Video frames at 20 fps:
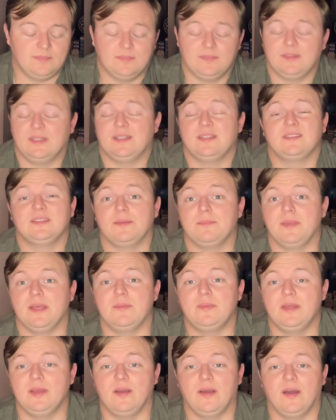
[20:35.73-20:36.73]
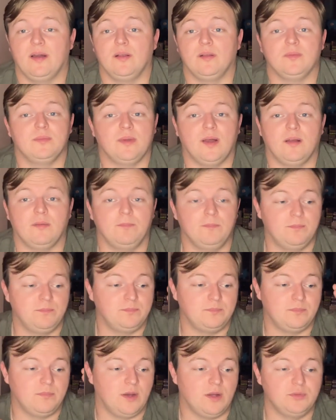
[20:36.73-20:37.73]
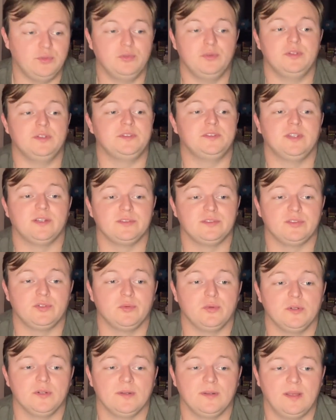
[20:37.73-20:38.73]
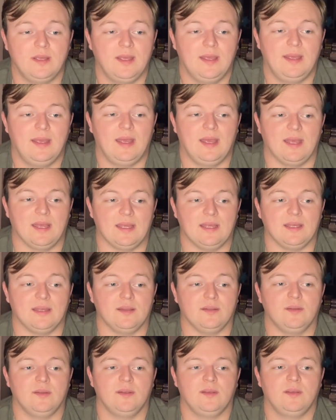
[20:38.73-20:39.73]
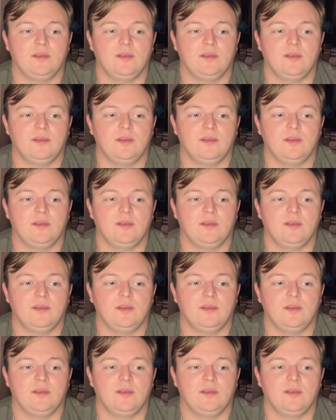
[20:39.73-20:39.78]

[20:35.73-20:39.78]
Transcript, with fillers: like I said, maybe I'll, I'll, I'll do this gun store and